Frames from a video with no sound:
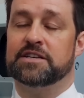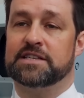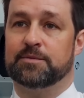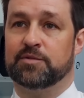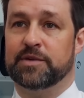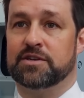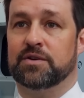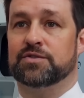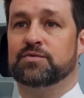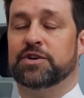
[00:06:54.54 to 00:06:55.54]
versus
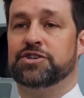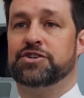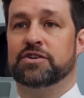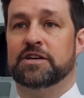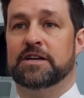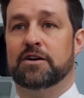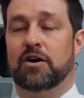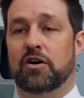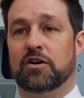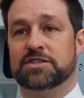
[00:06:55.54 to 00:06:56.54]
potential.
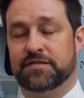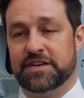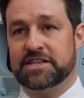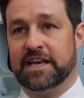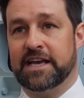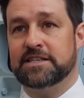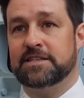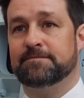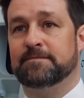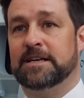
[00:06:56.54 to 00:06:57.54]
Ukraine's Tryzub is
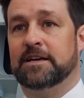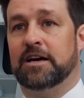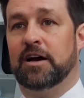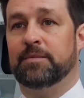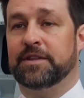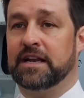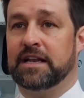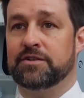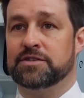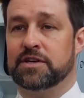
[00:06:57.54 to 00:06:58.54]
a pragmatic,
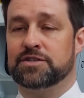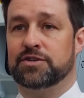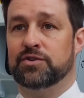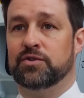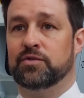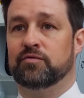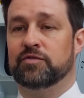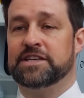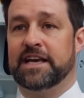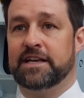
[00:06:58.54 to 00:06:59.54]

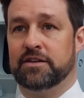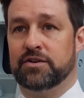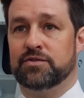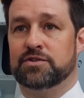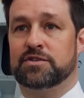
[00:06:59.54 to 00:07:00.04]
cost-effective response to